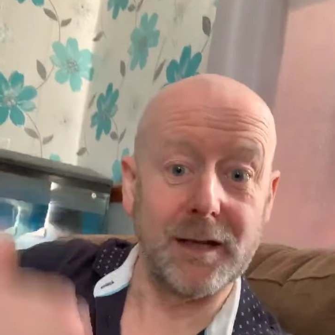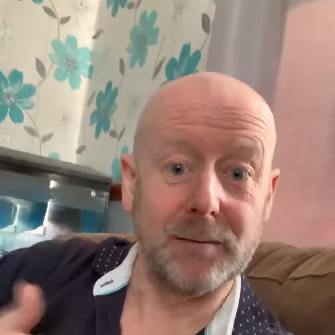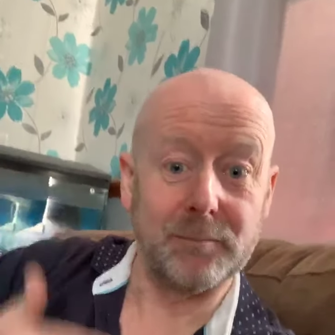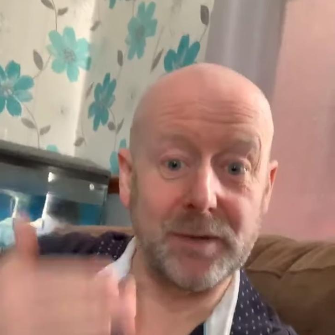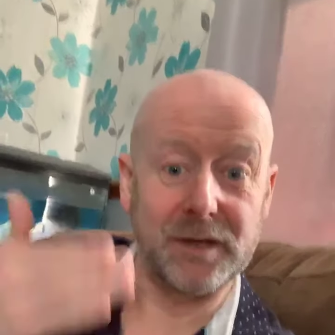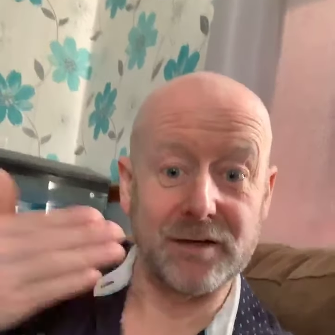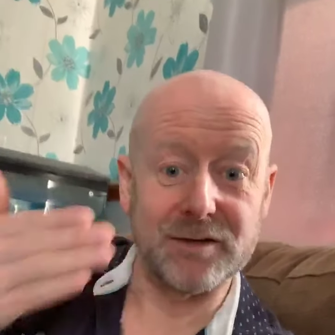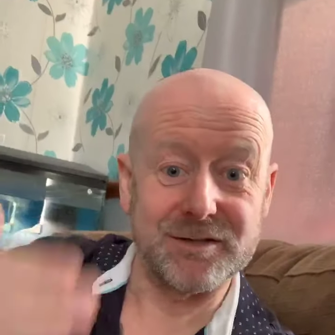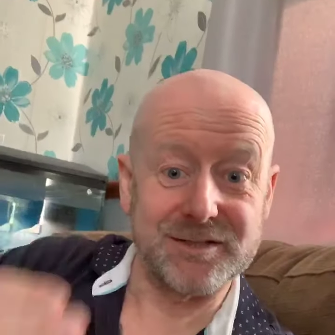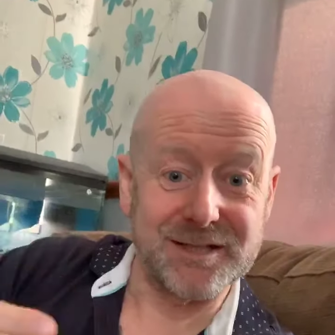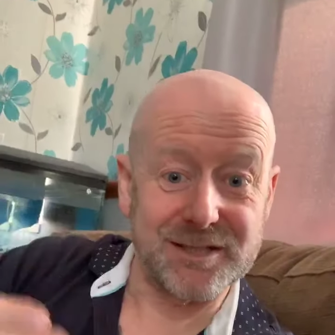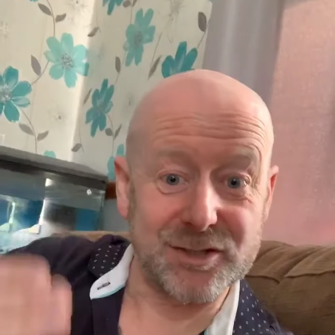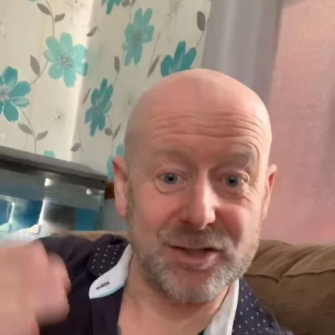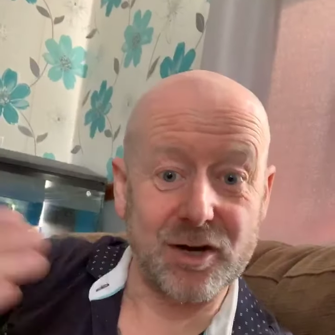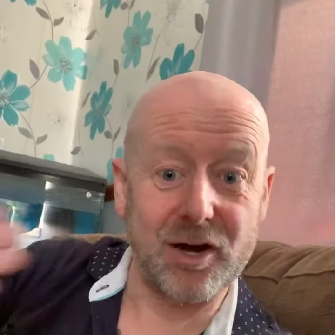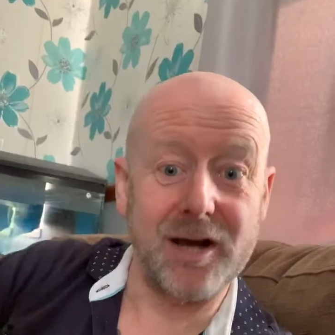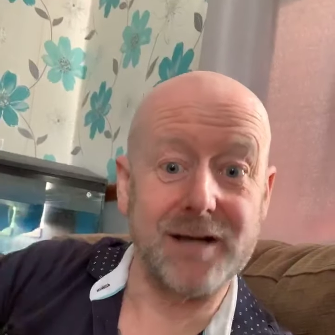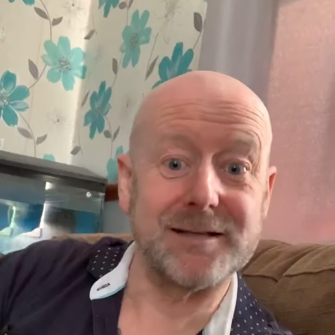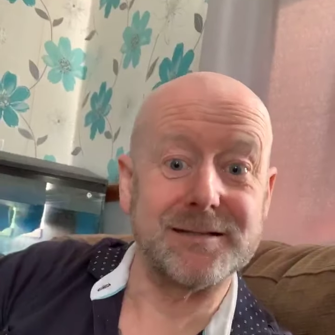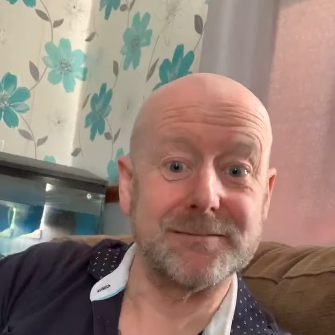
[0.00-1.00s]
because they're
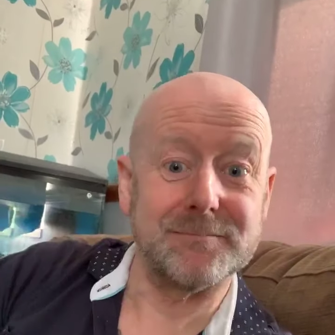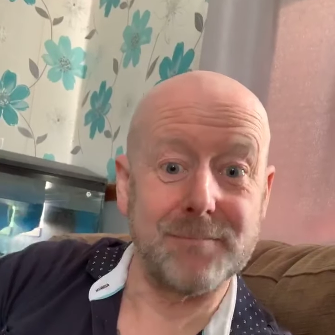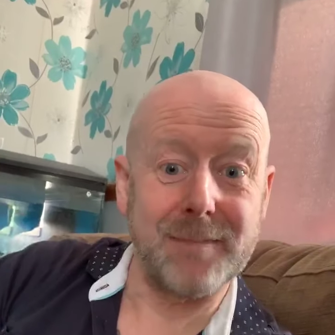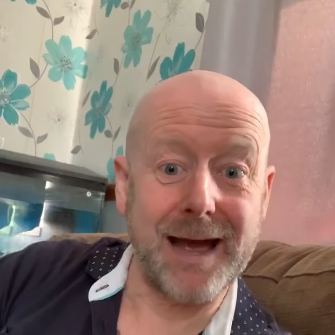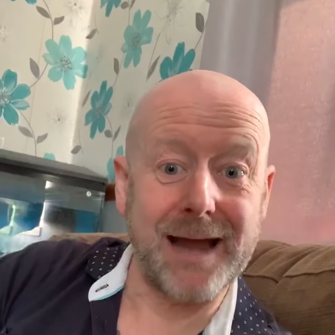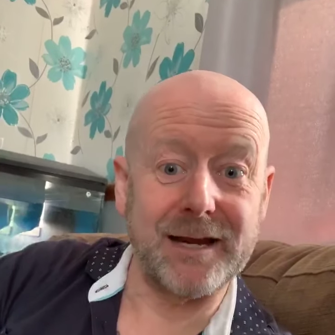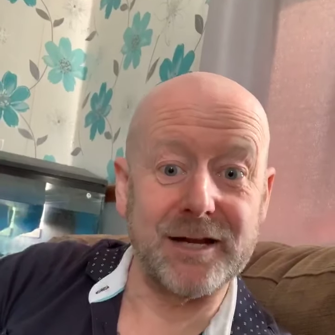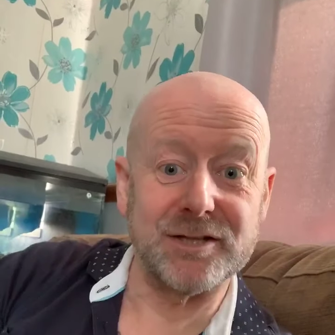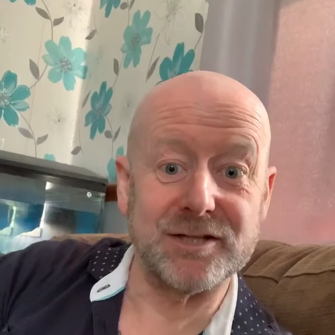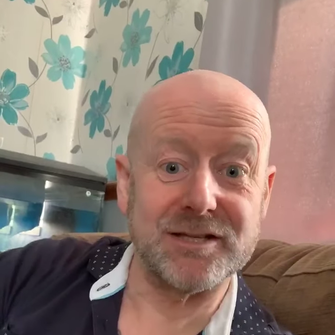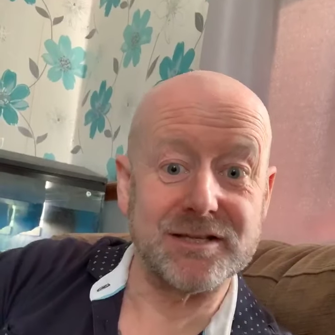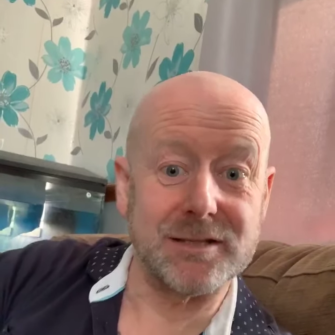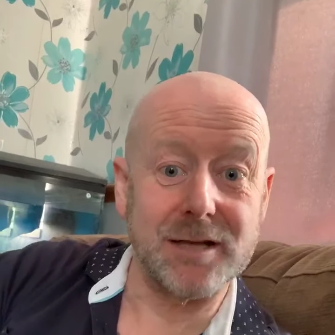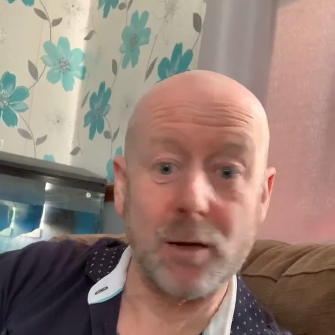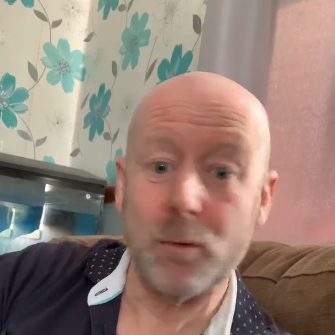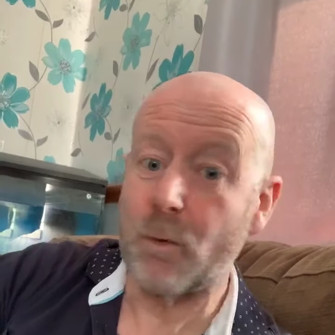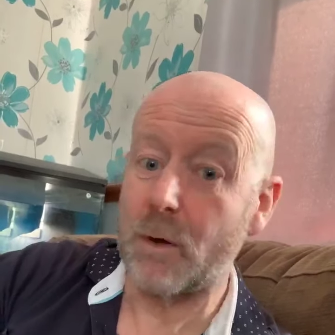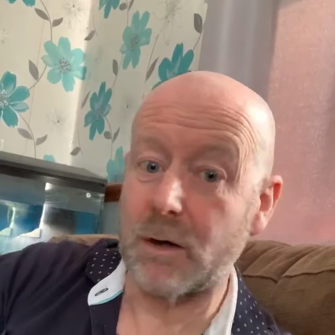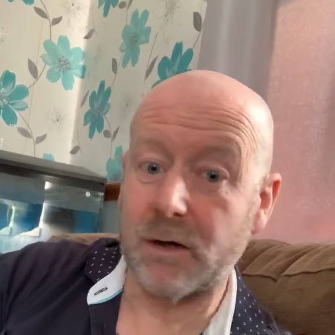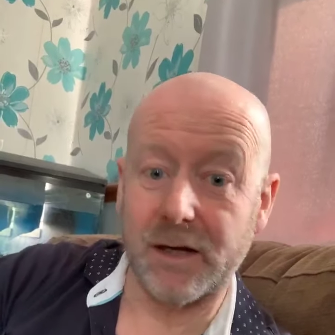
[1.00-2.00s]
trying to manage, there's
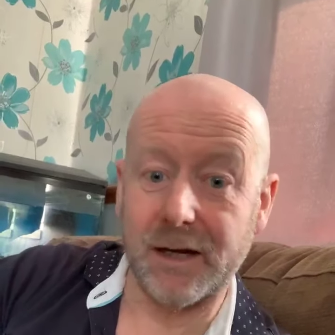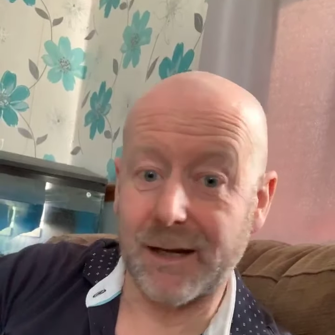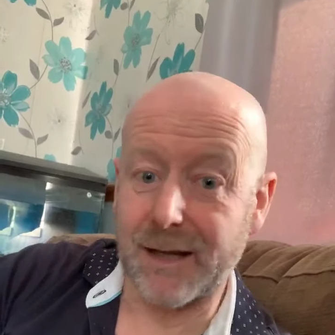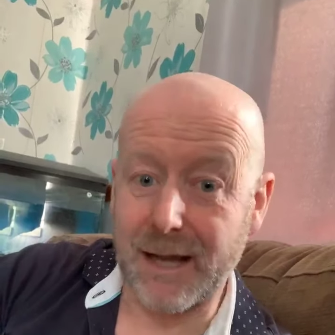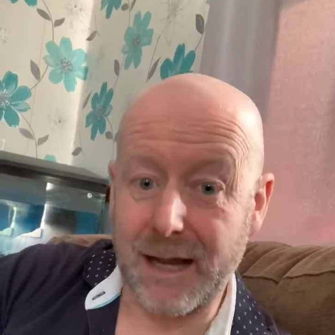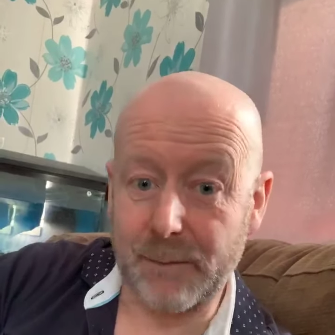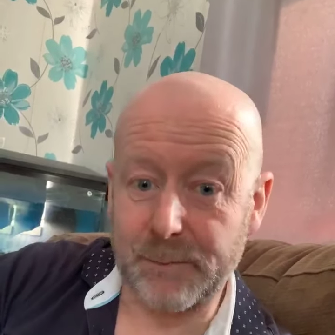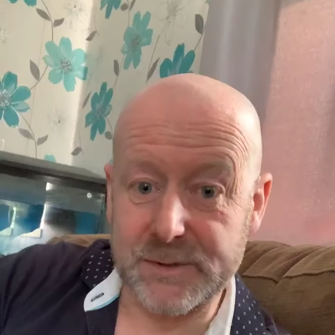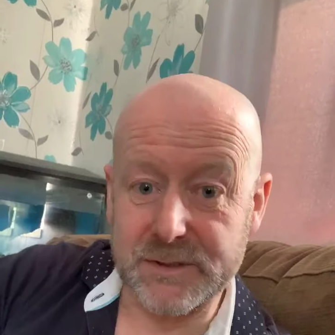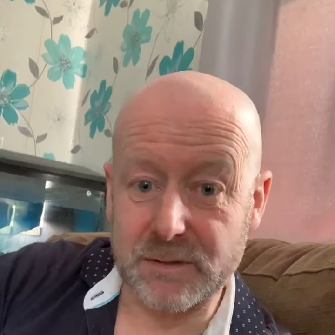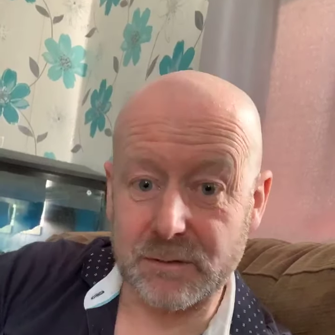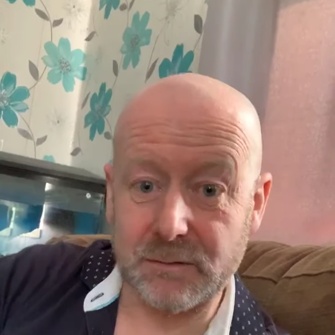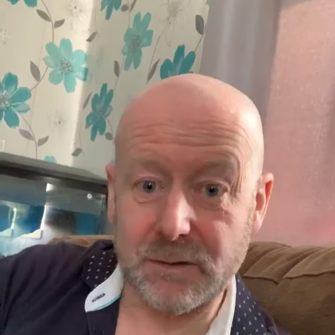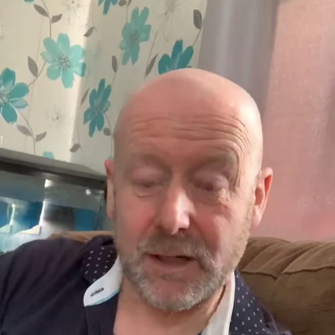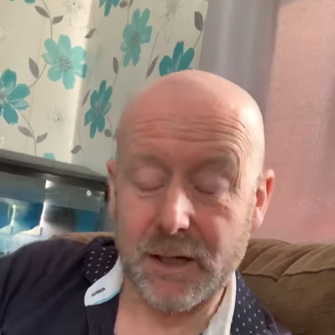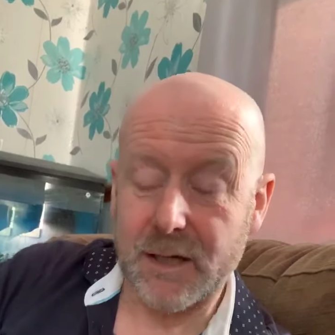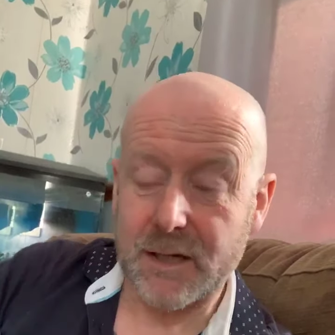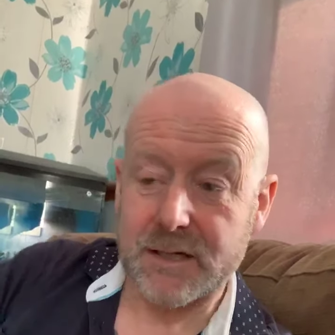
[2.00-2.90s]
no working capital,